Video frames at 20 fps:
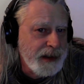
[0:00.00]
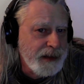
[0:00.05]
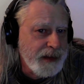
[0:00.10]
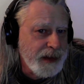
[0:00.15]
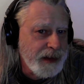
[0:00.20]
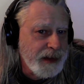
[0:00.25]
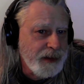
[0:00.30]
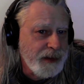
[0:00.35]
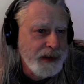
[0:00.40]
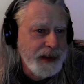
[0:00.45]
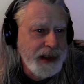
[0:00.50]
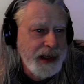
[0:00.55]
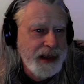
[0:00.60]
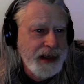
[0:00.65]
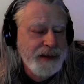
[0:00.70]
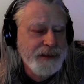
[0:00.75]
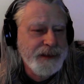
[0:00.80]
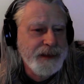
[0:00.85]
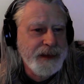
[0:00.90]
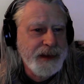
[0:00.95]
then holding
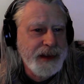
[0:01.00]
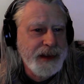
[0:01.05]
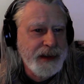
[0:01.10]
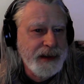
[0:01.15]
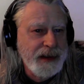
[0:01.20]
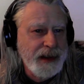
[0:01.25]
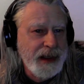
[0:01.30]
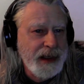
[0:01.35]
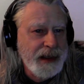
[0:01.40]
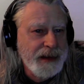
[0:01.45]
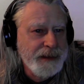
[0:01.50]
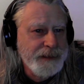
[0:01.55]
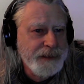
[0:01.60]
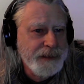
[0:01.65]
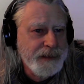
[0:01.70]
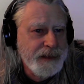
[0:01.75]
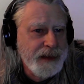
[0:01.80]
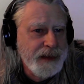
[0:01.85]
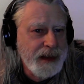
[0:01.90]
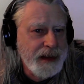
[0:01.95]
on for dear
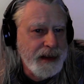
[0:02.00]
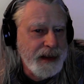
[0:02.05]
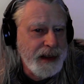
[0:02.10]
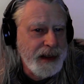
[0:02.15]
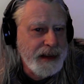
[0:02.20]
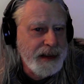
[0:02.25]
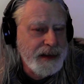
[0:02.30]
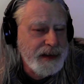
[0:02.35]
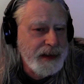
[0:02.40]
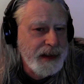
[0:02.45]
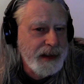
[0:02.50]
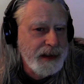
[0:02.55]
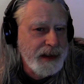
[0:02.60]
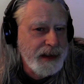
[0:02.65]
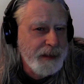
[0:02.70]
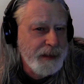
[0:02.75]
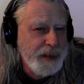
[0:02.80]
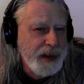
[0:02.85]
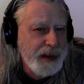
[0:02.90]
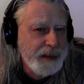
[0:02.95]
life on an onslaught
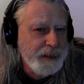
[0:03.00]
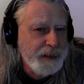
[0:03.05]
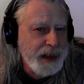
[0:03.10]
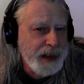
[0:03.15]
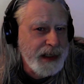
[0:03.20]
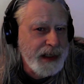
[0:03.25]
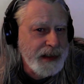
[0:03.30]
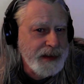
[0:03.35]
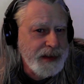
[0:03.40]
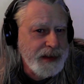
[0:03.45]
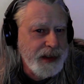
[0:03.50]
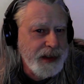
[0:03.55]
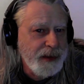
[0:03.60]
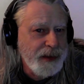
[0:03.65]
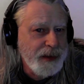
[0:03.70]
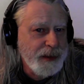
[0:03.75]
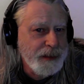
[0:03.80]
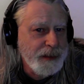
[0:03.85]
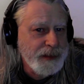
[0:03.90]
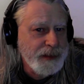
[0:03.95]
led by Mackenzie
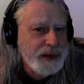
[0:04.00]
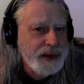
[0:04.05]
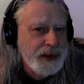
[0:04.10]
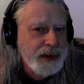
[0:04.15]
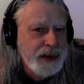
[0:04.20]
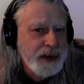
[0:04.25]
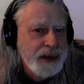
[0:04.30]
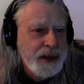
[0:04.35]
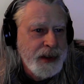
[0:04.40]
Holmes,